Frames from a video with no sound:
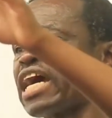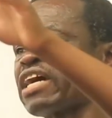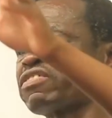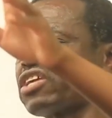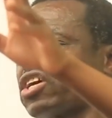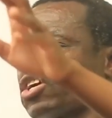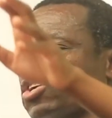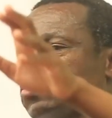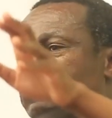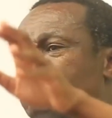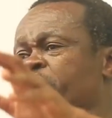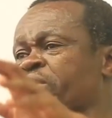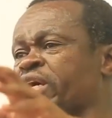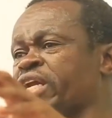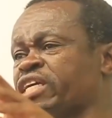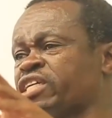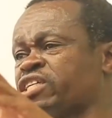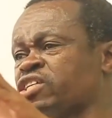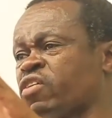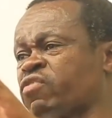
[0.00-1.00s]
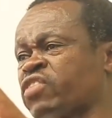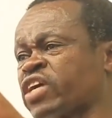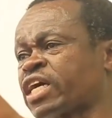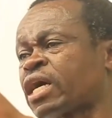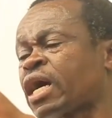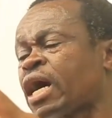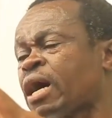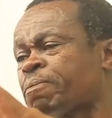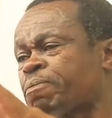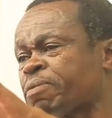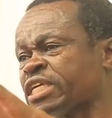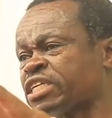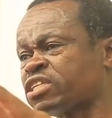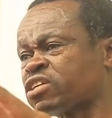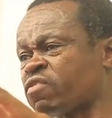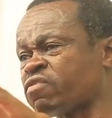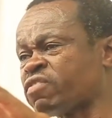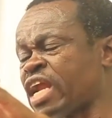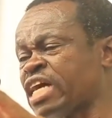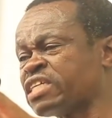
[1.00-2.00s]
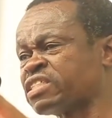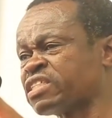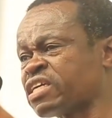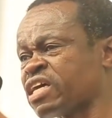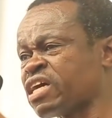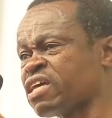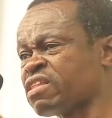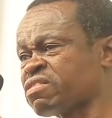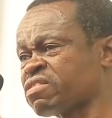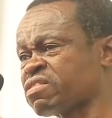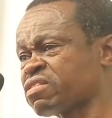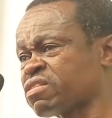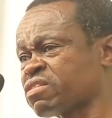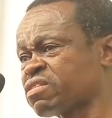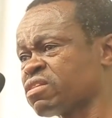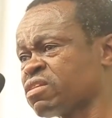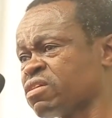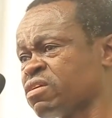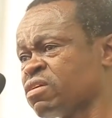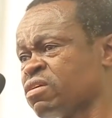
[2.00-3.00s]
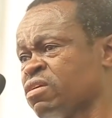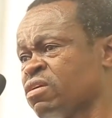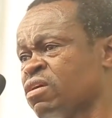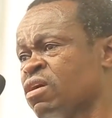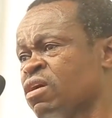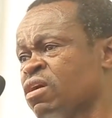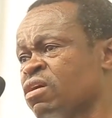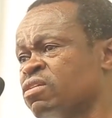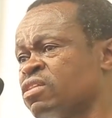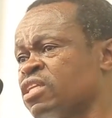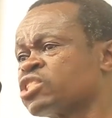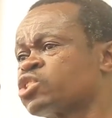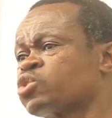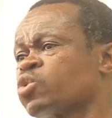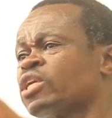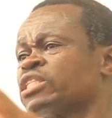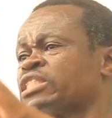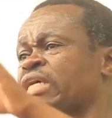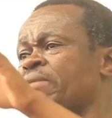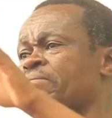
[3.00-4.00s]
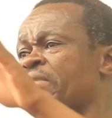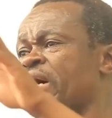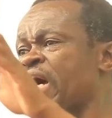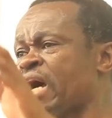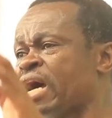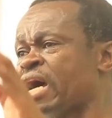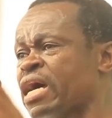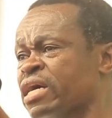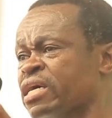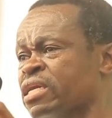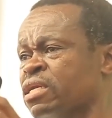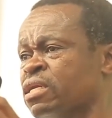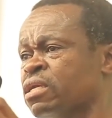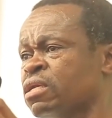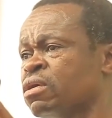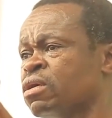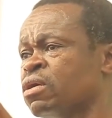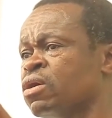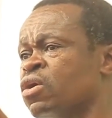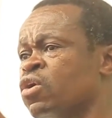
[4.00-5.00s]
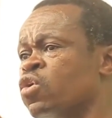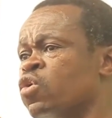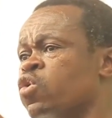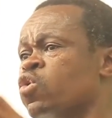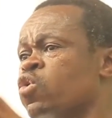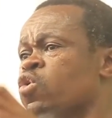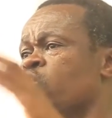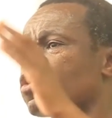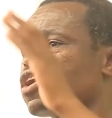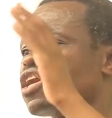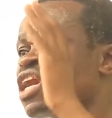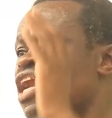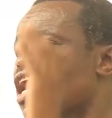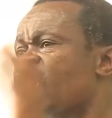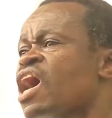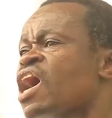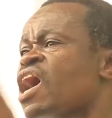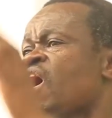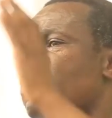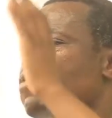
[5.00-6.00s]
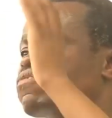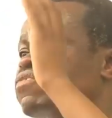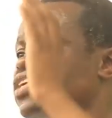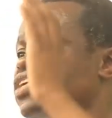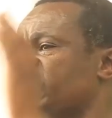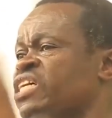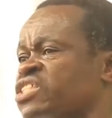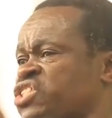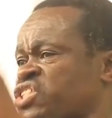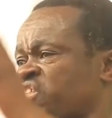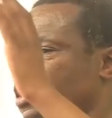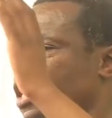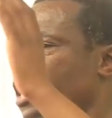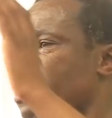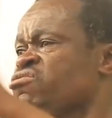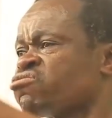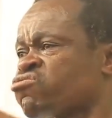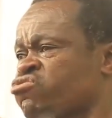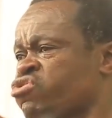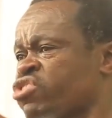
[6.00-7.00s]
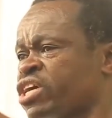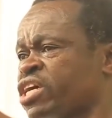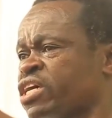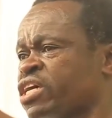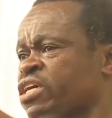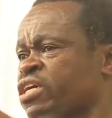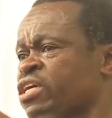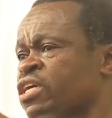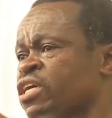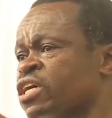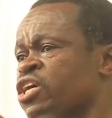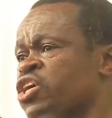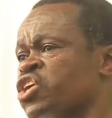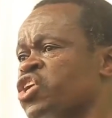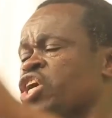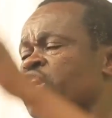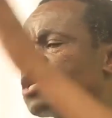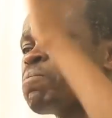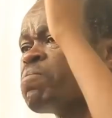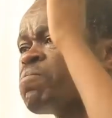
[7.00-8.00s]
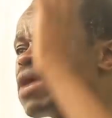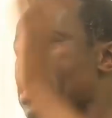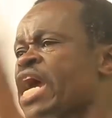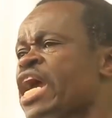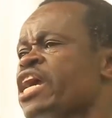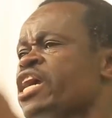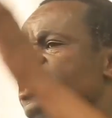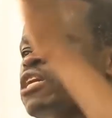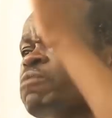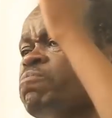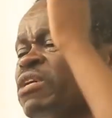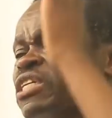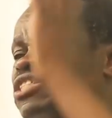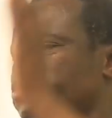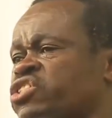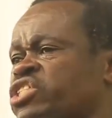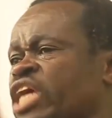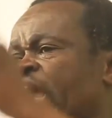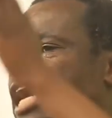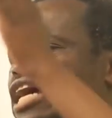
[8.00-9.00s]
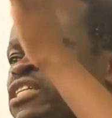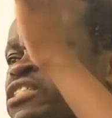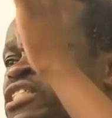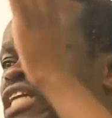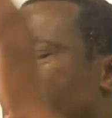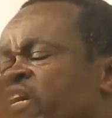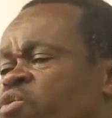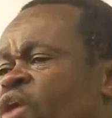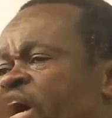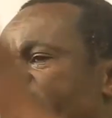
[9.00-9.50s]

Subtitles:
like the humility of the carpenter of Nazareth. This was a man who loved his country. He made mistakes, and